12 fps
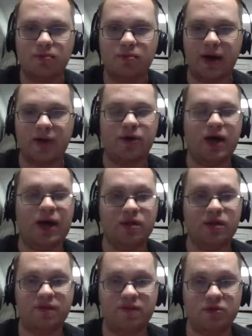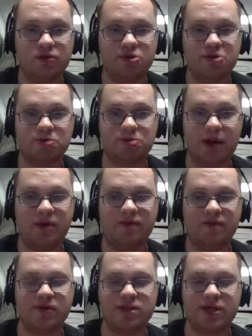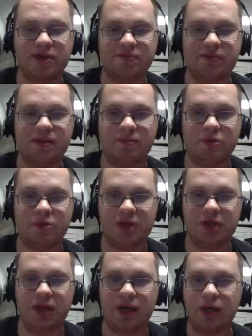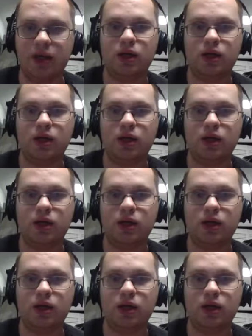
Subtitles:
That could happen in the future, as Rob Manfred sent that memo today.